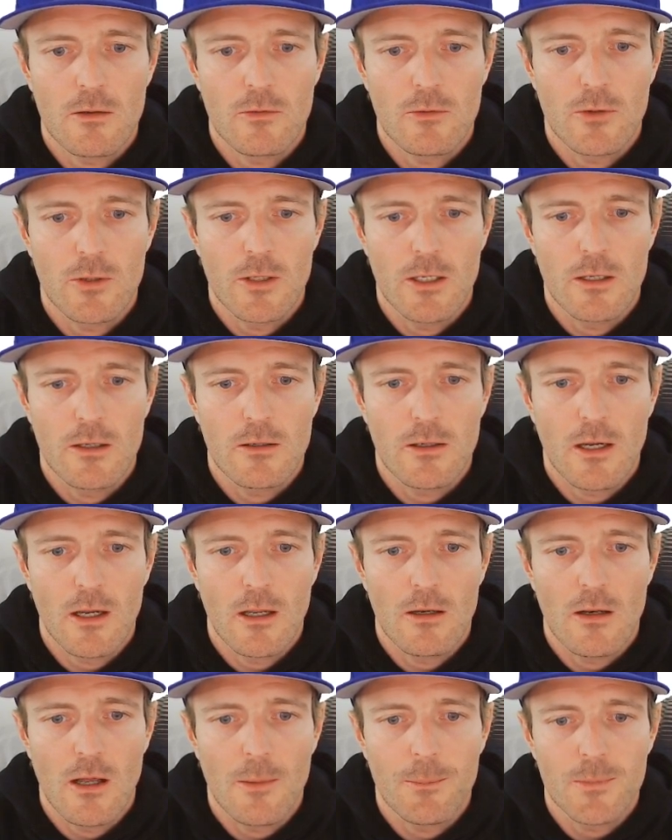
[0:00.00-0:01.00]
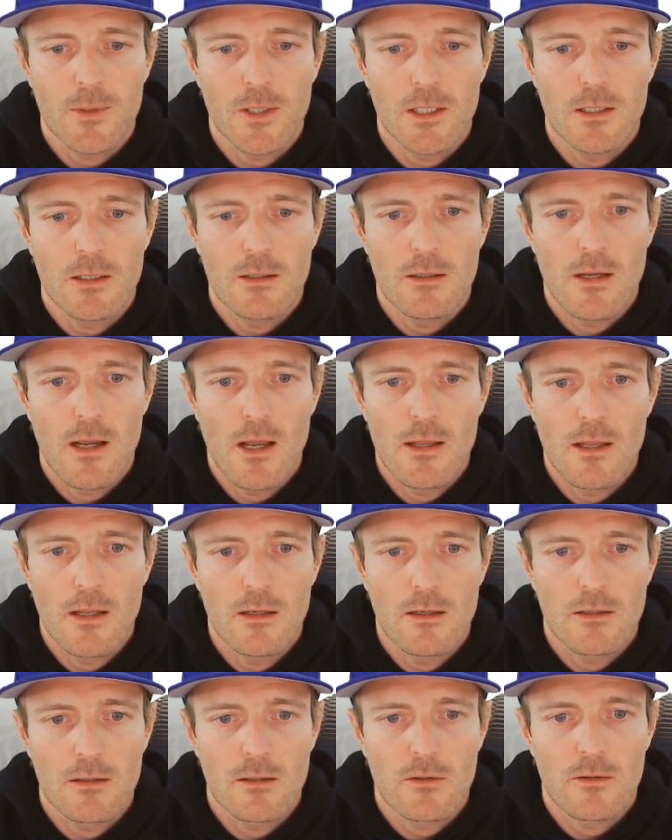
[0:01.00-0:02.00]
so that it can update it, and
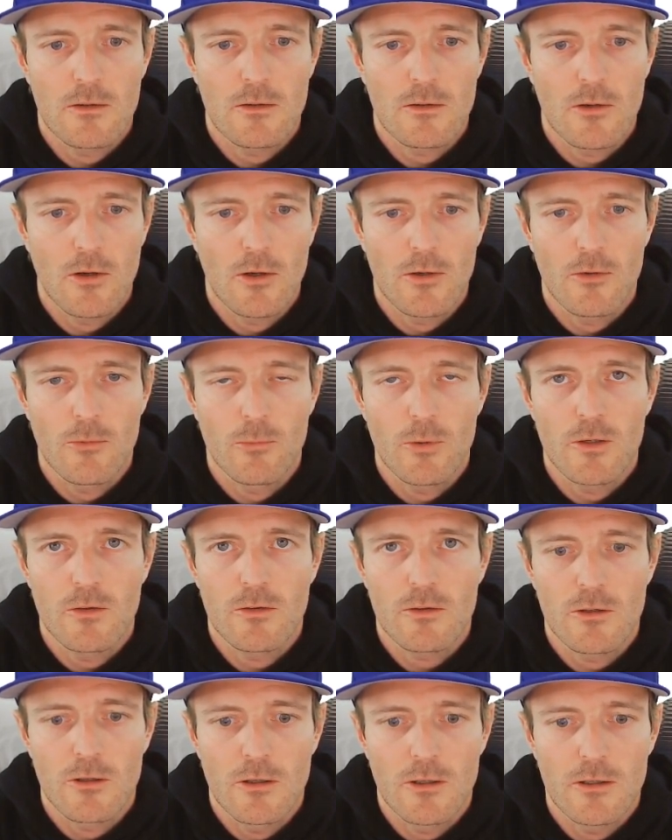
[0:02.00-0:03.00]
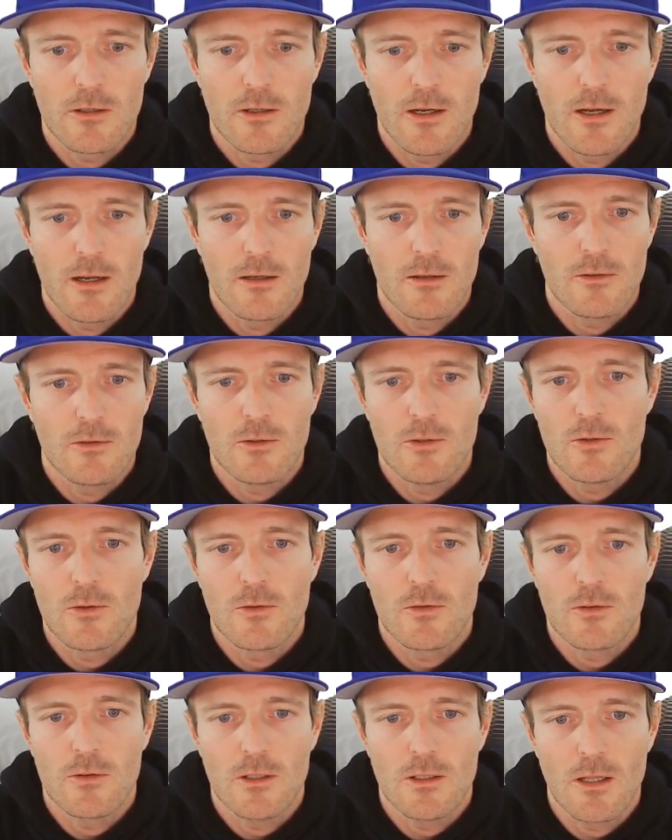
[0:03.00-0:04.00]
then it's gonna restart, and you
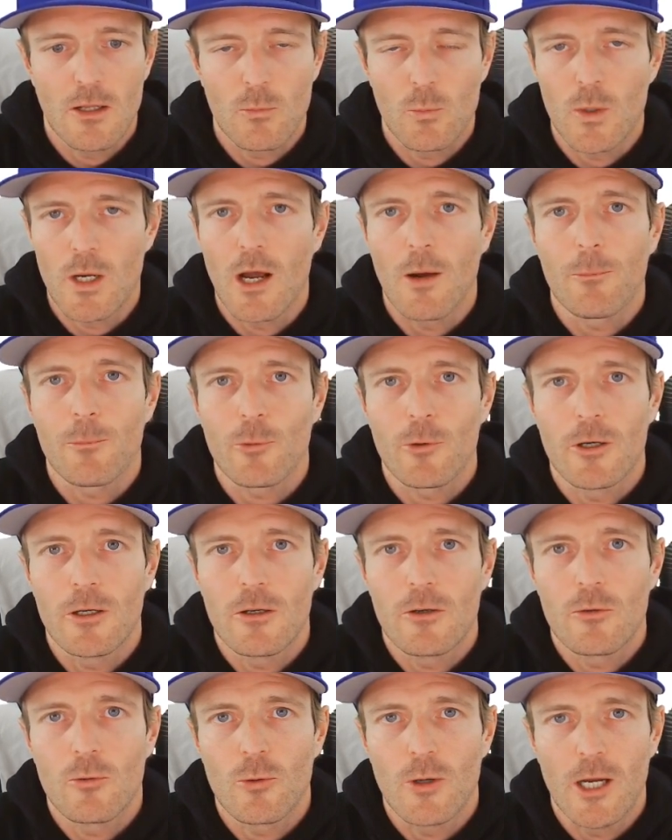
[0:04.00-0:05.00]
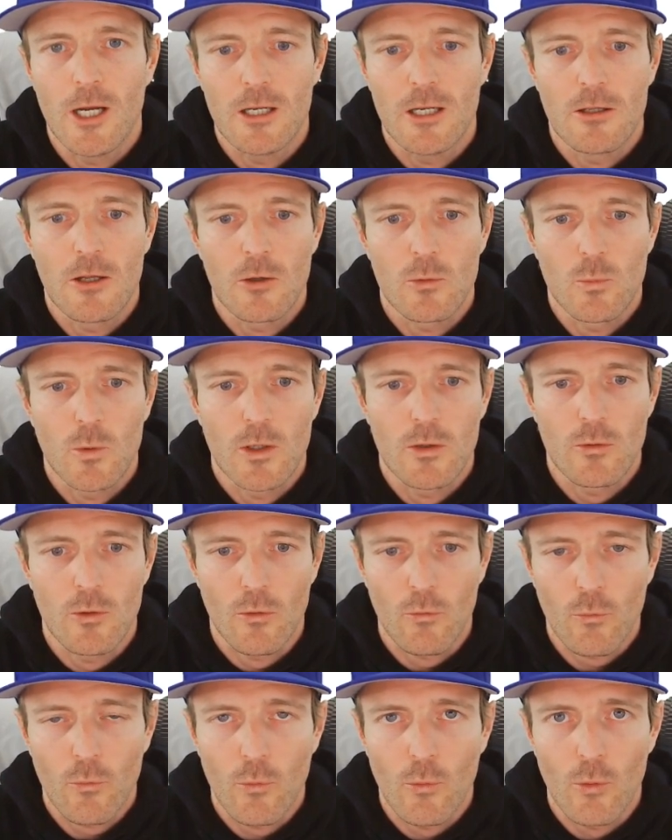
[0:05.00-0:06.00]
see that we upgraded to
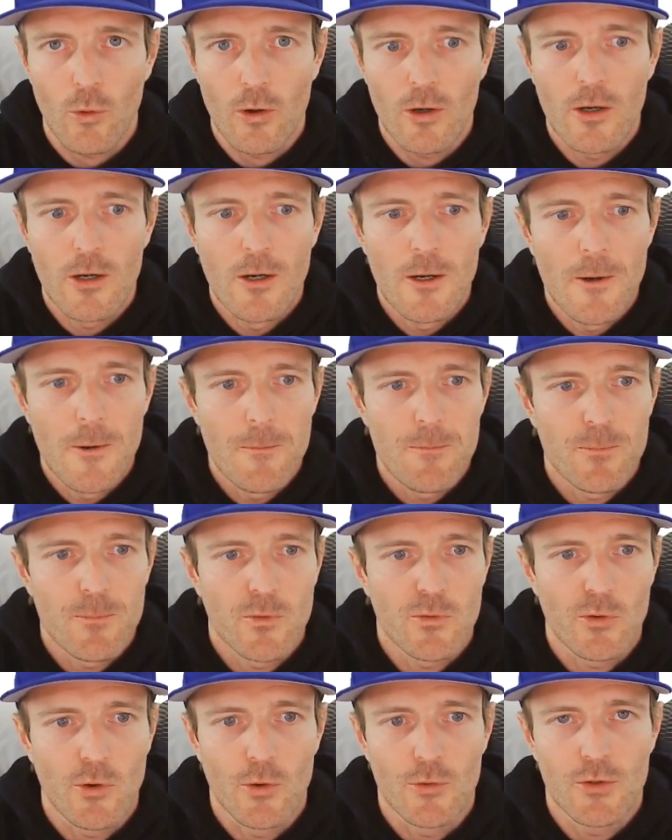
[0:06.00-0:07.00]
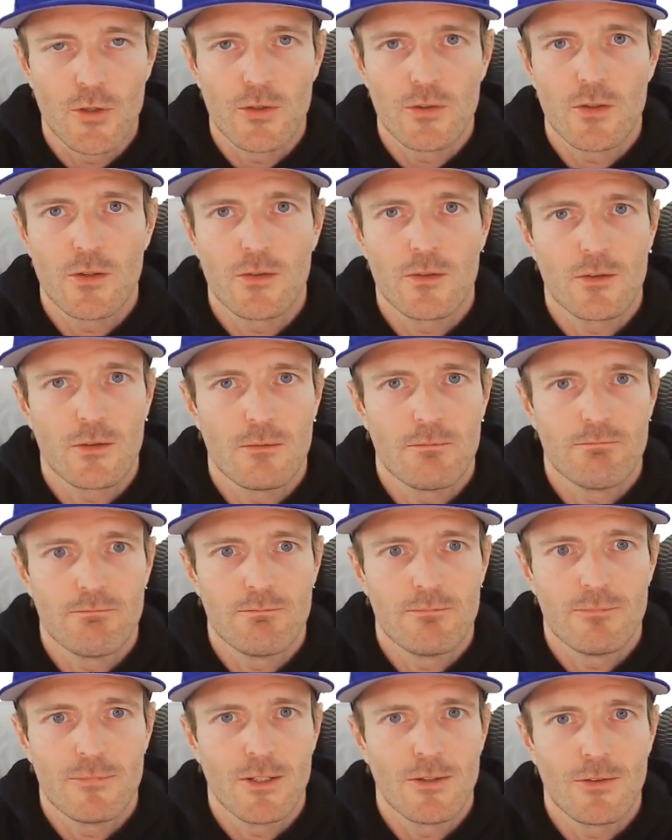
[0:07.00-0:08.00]
8.1.4. So this is
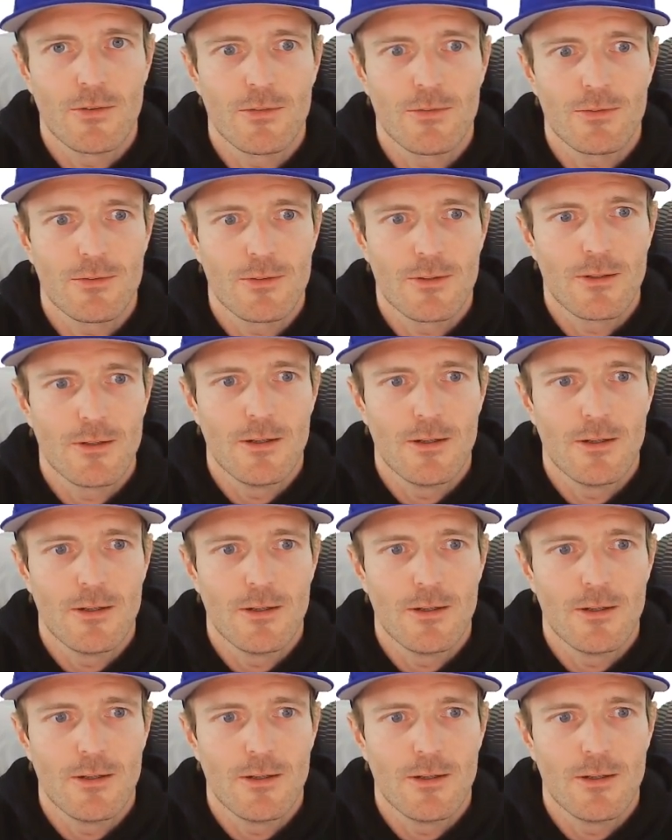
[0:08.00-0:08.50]
this